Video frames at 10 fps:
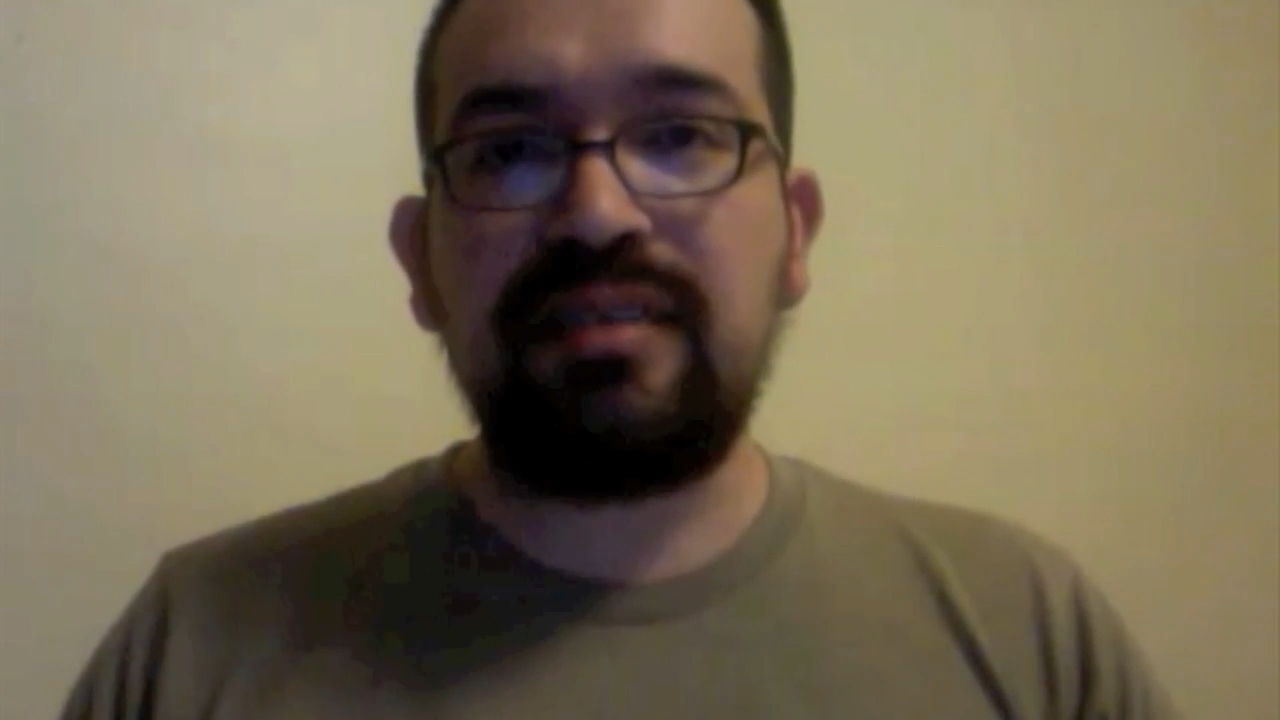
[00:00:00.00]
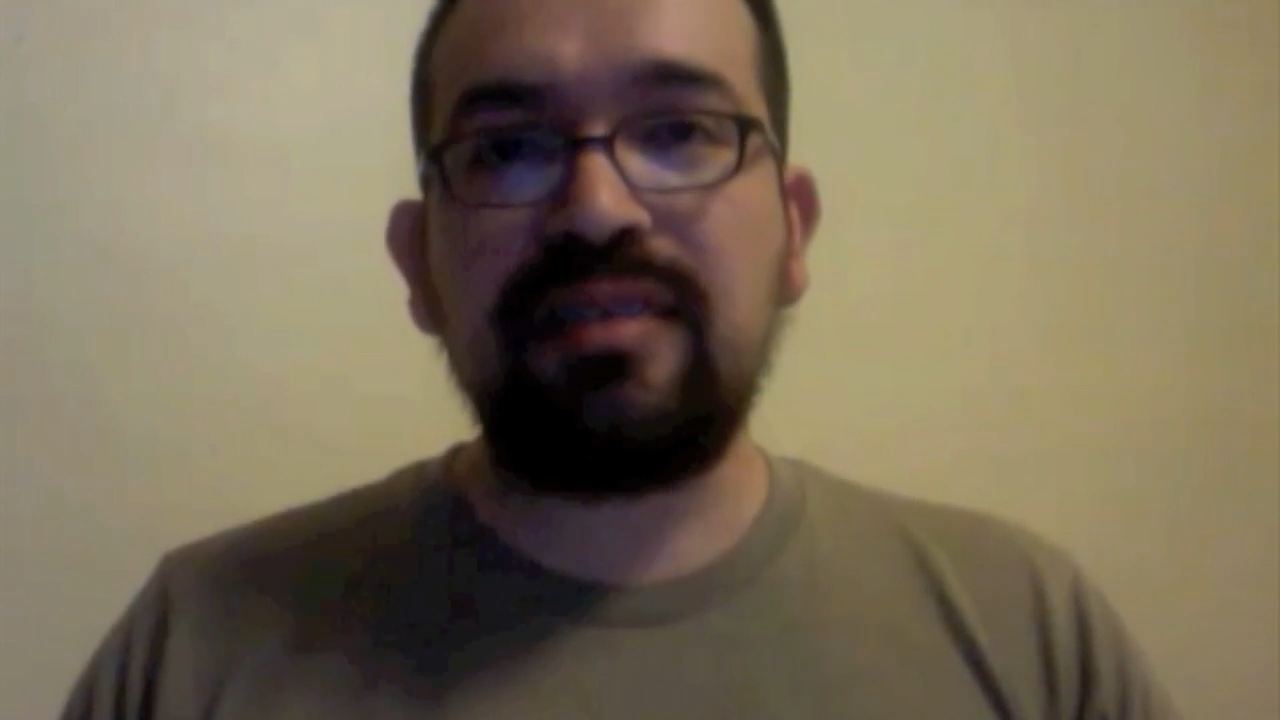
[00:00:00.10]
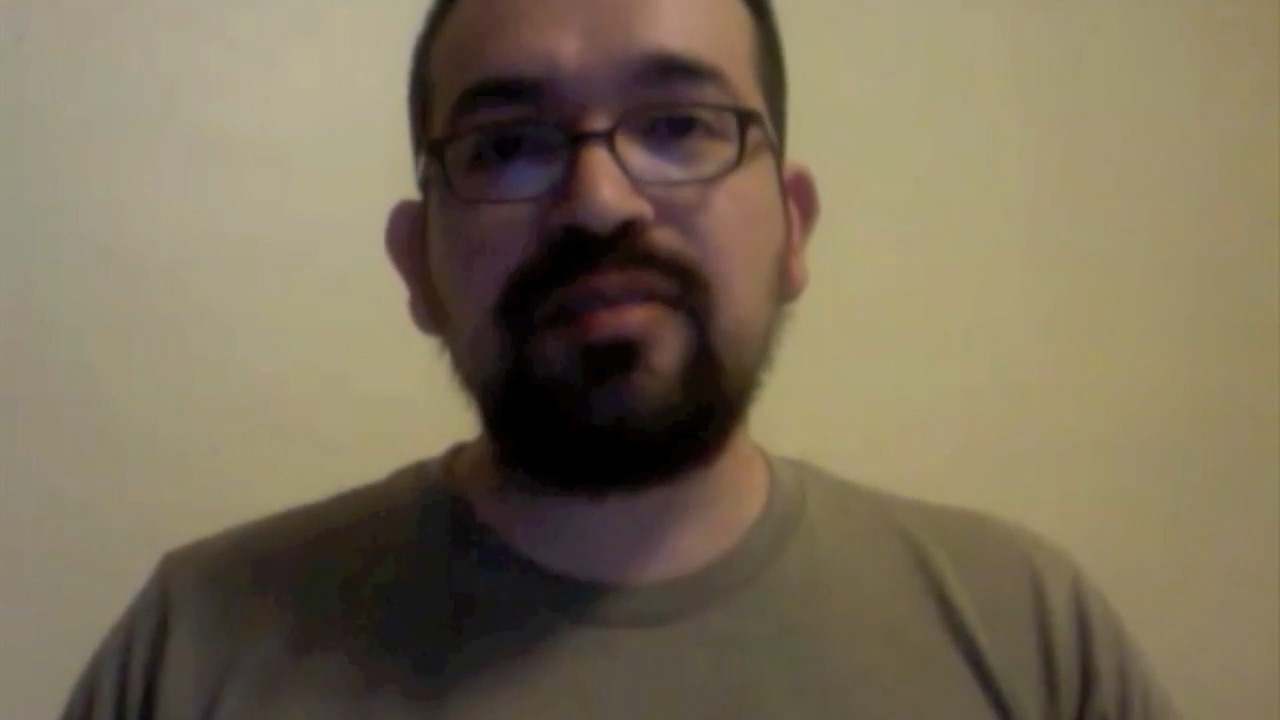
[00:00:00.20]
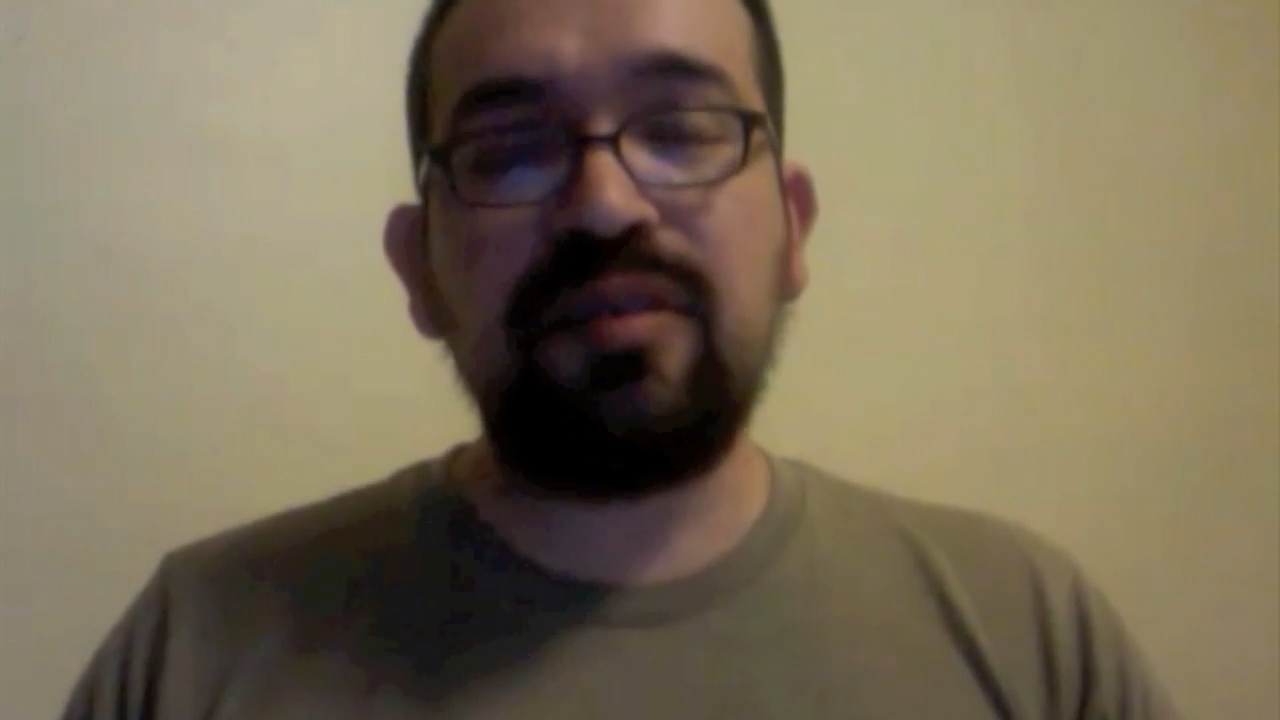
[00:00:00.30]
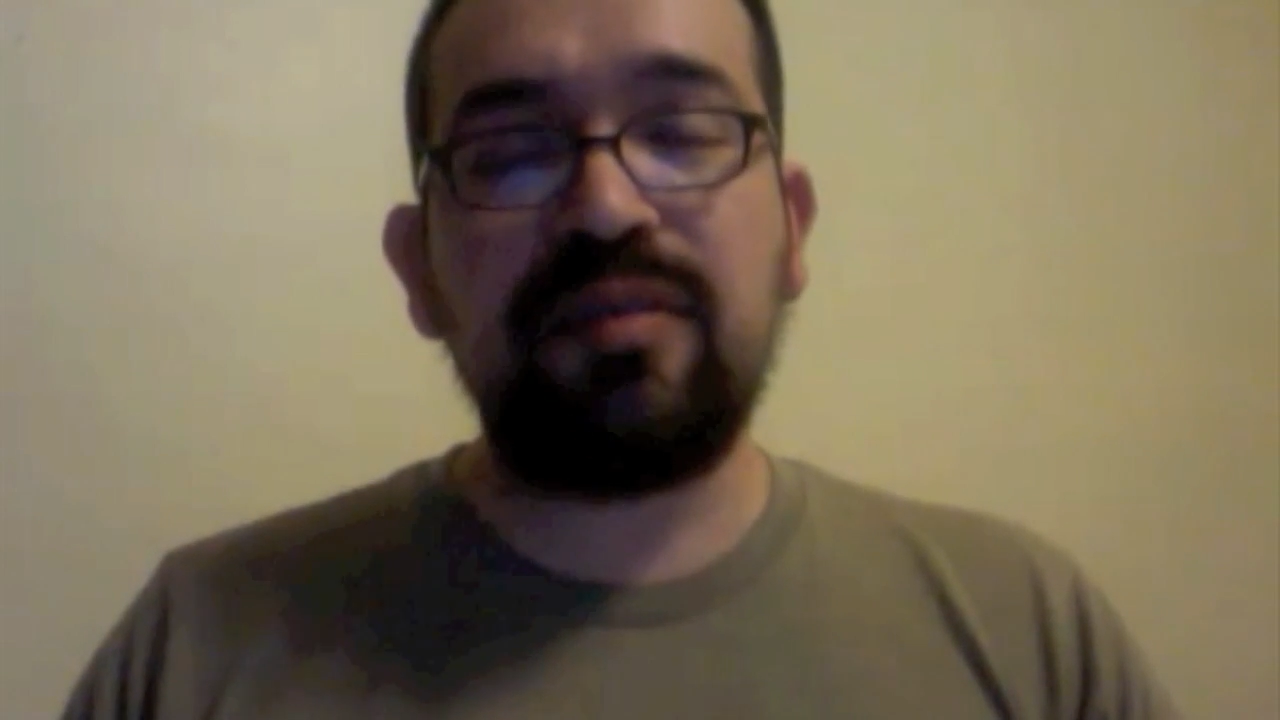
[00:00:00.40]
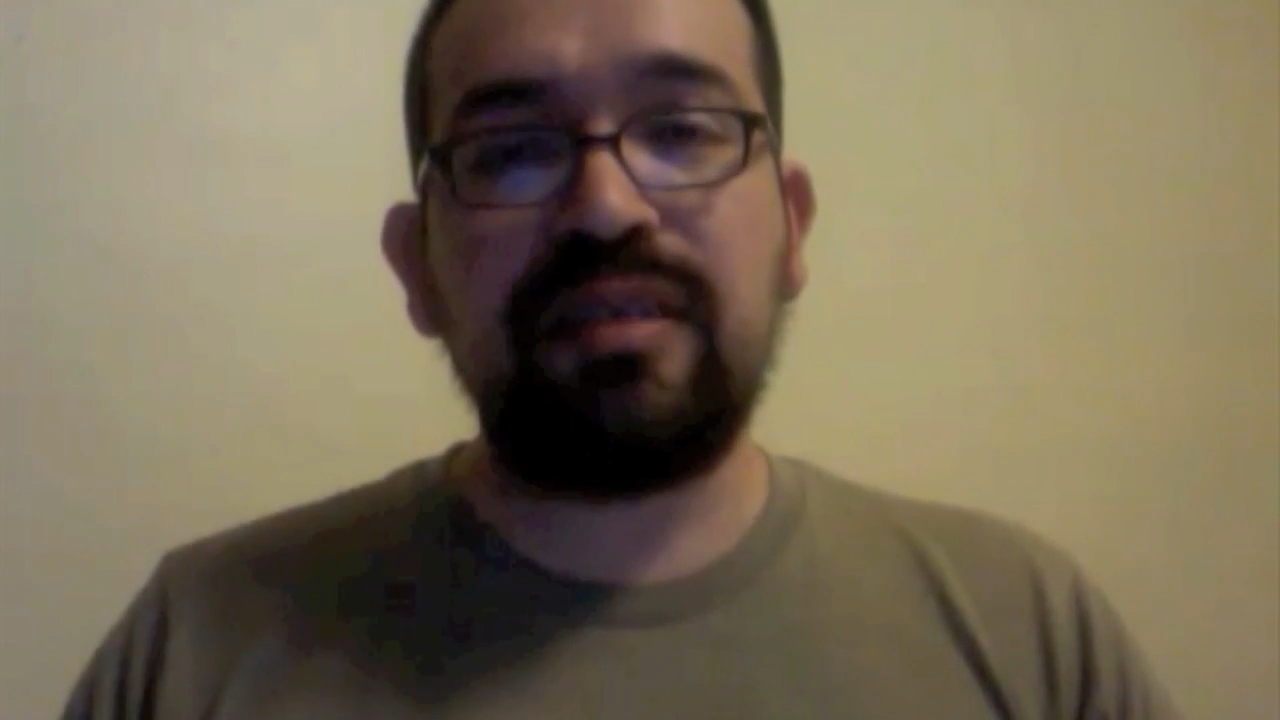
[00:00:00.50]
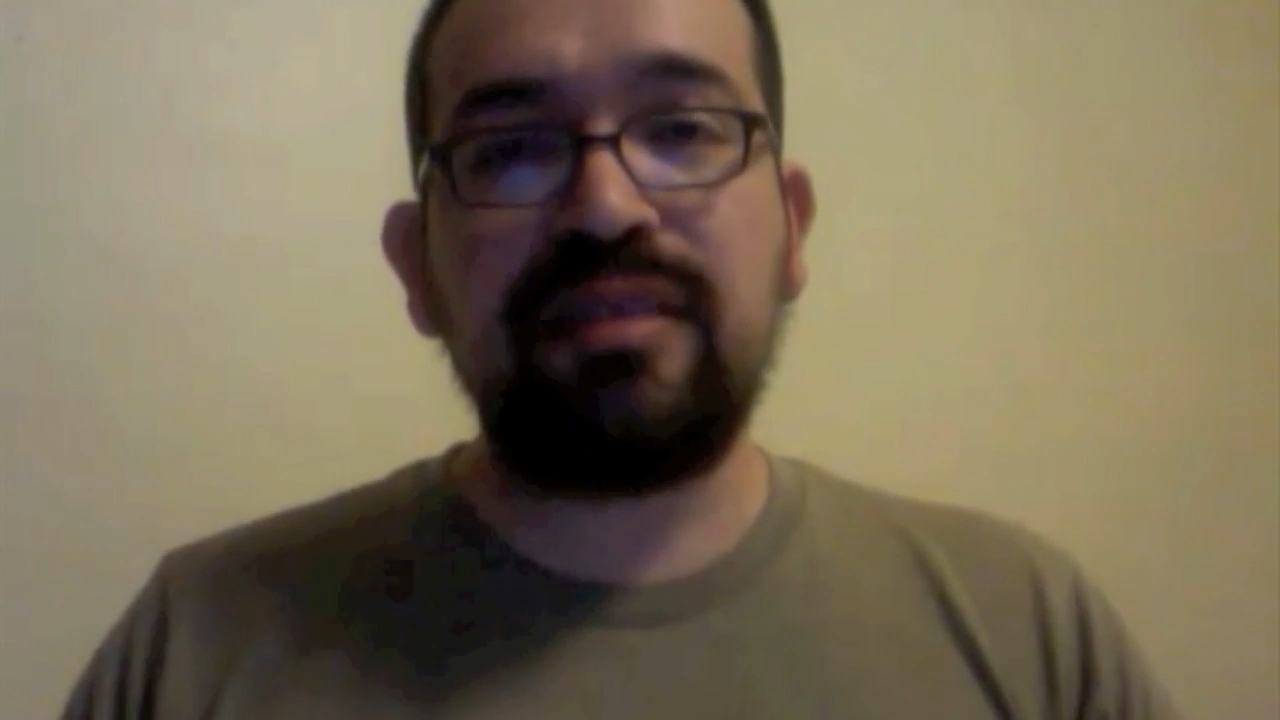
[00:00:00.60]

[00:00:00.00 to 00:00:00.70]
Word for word: that is going